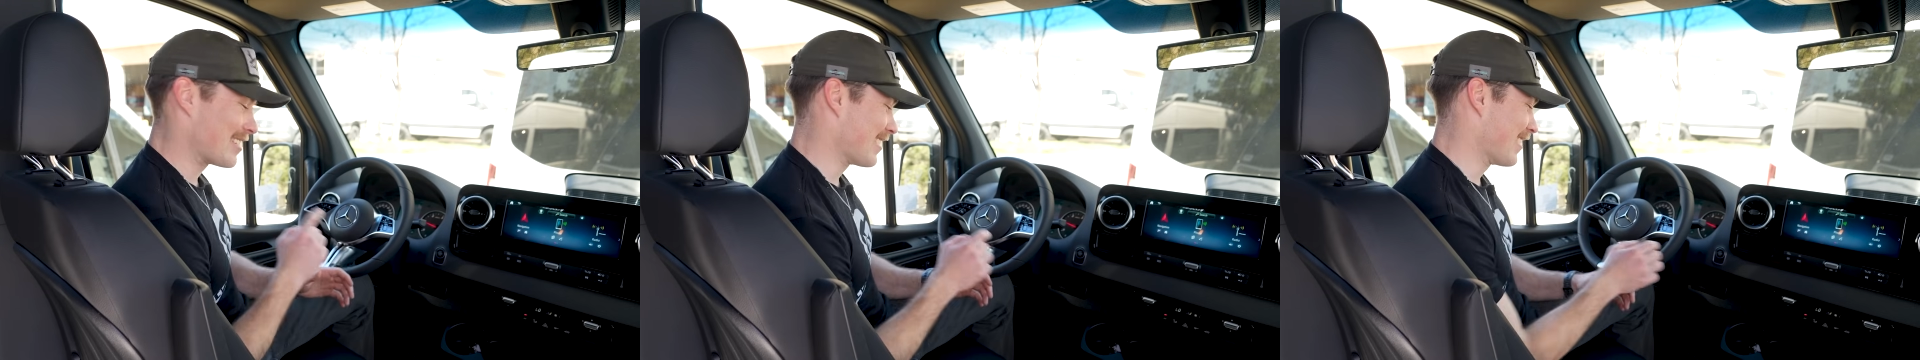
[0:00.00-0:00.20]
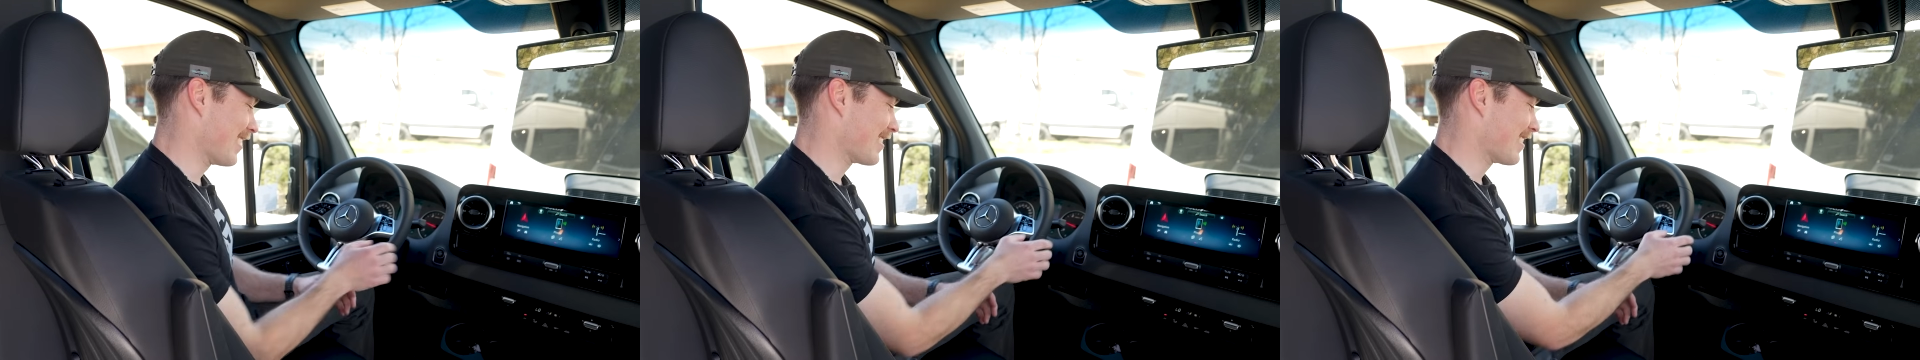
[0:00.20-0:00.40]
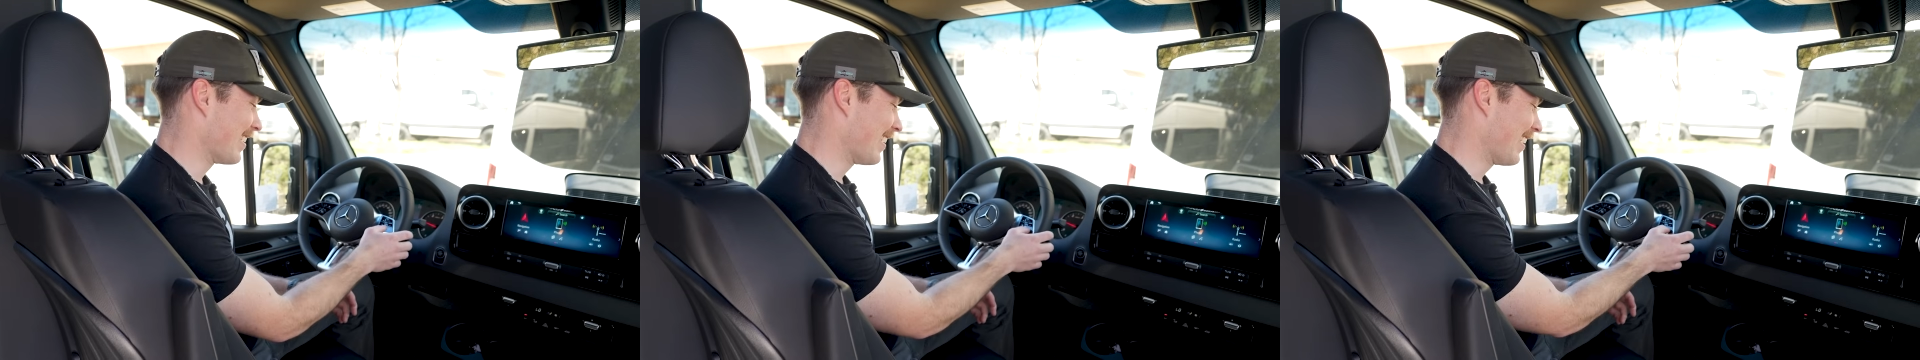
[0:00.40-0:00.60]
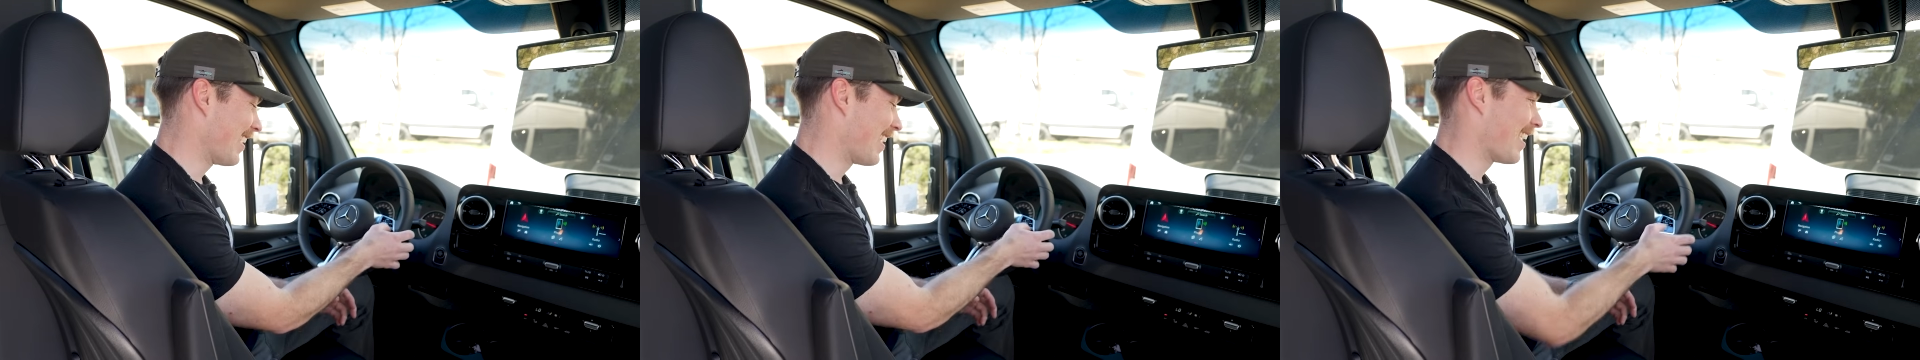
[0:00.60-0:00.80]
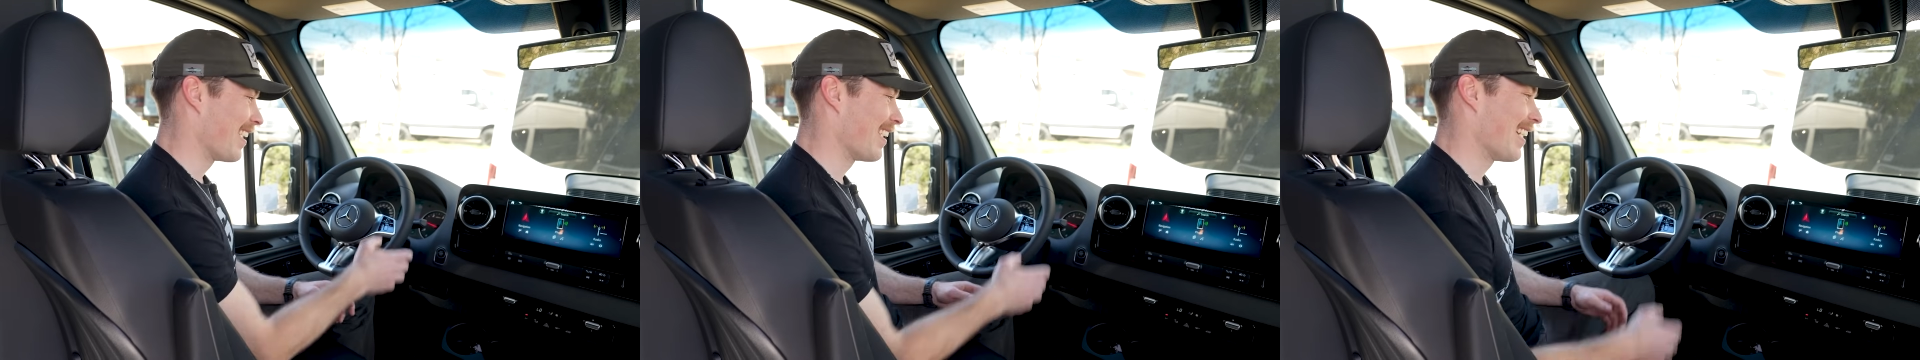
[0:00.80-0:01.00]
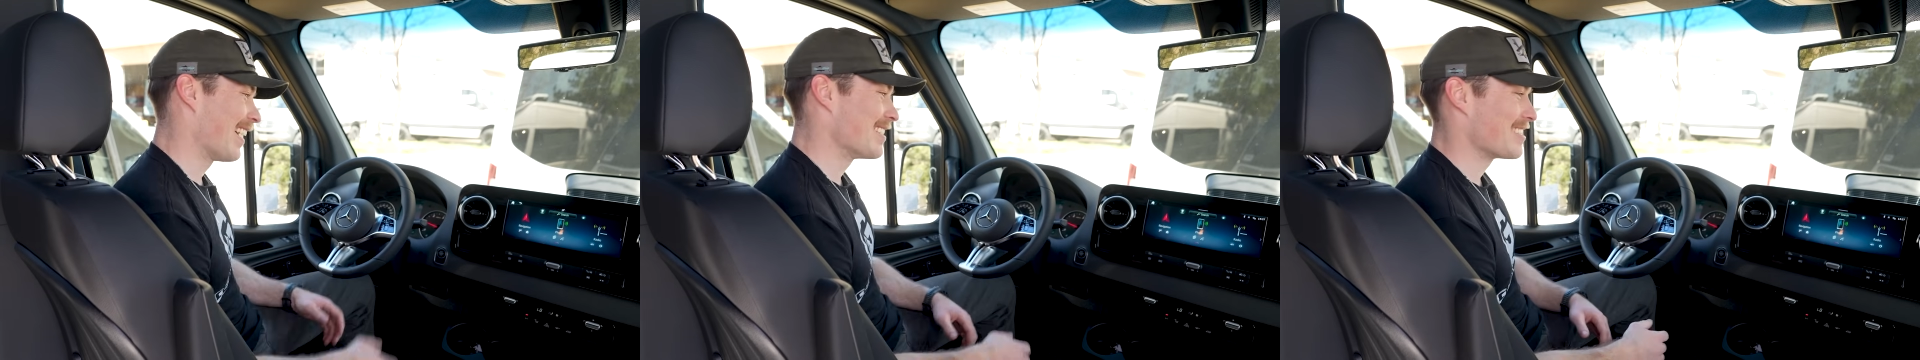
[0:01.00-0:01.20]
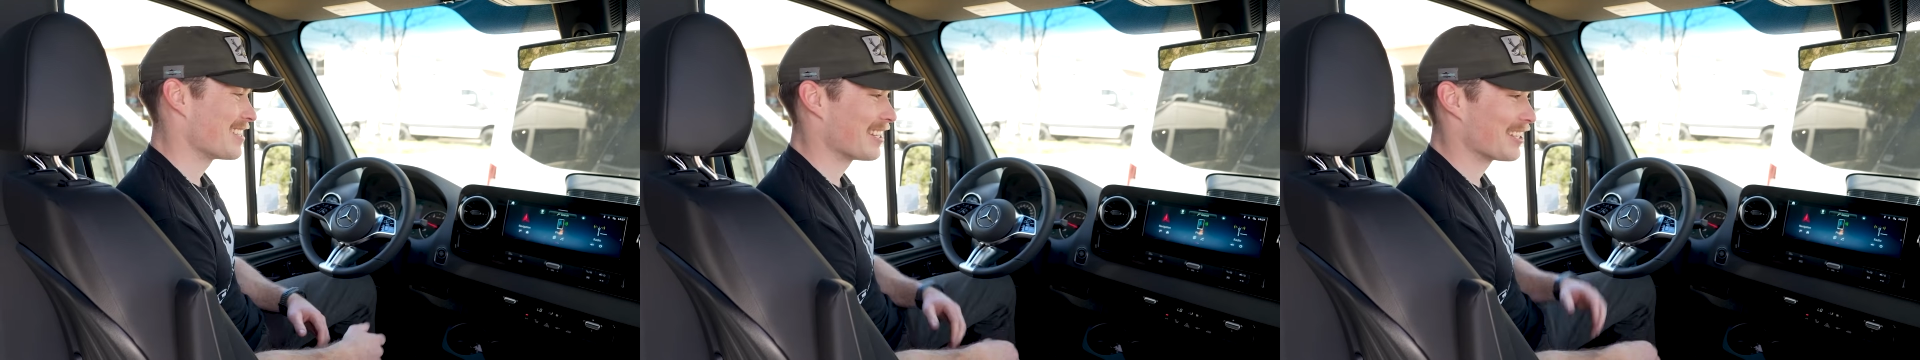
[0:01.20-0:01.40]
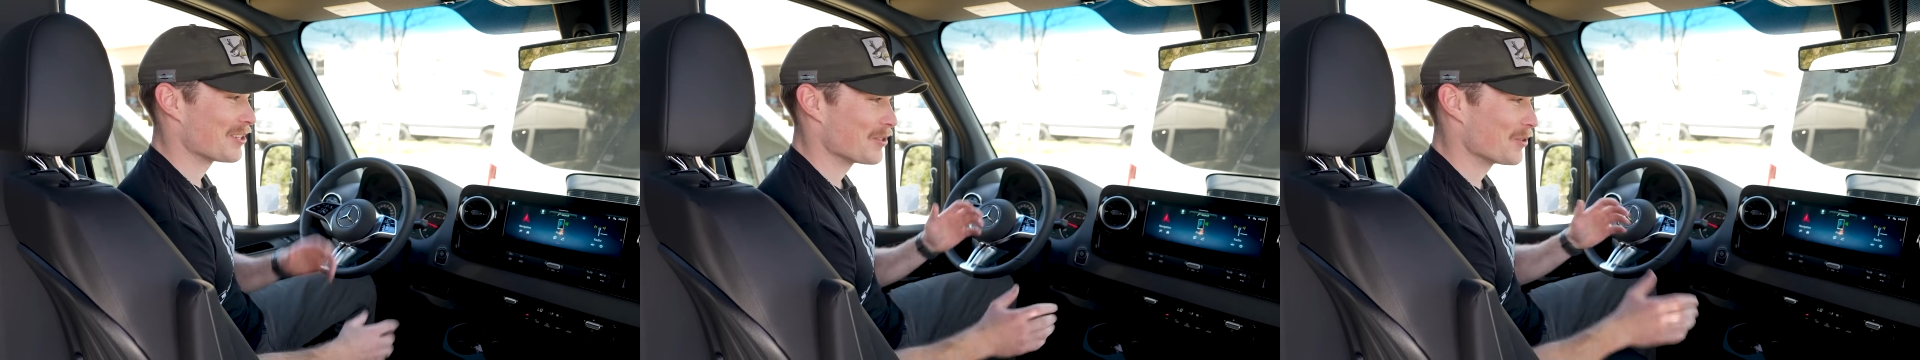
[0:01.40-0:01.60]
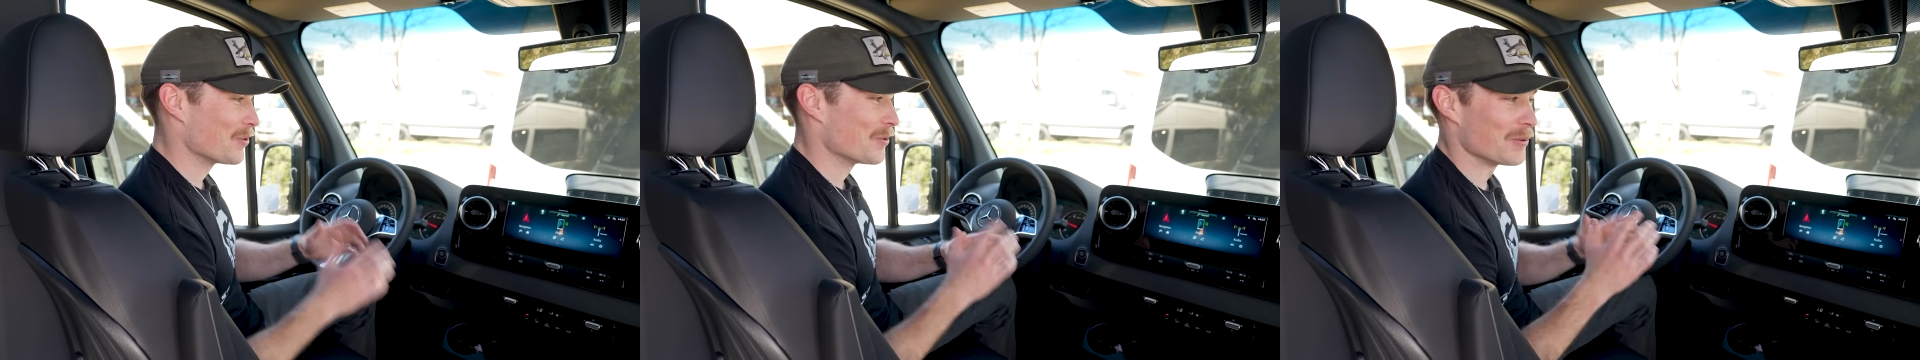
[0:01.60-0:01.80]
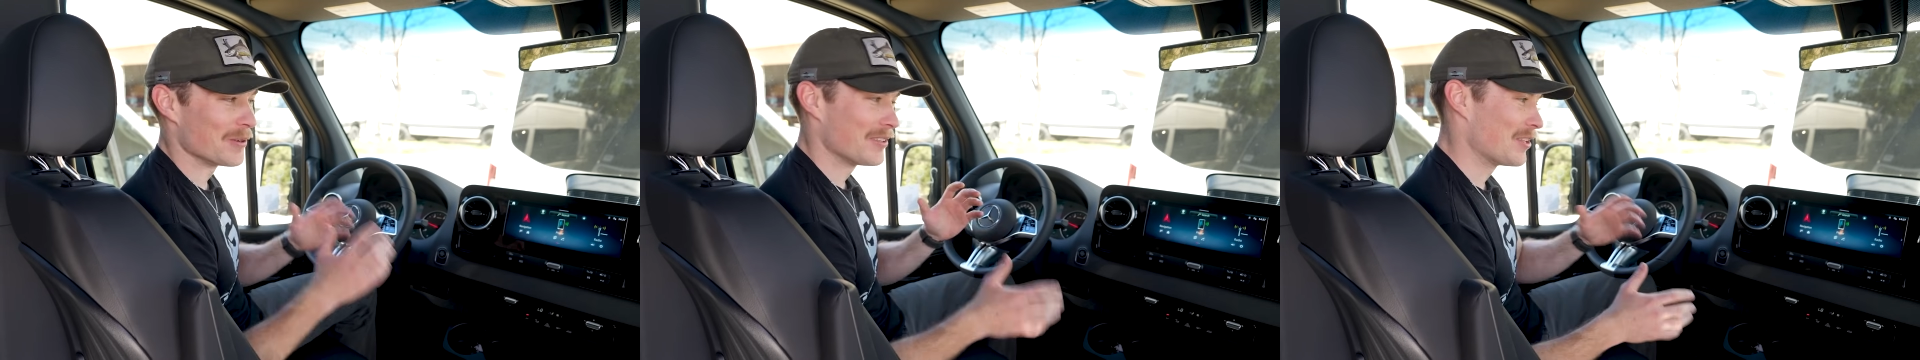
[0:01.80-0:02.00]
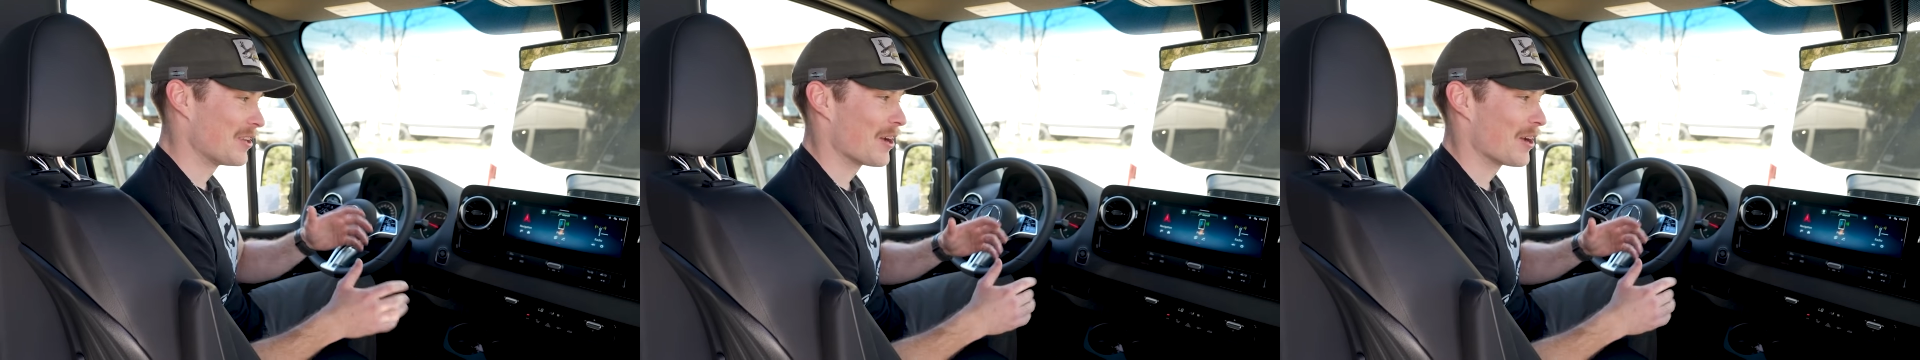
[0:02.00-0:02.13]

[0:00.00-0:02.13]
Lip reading: assistant, and she can do,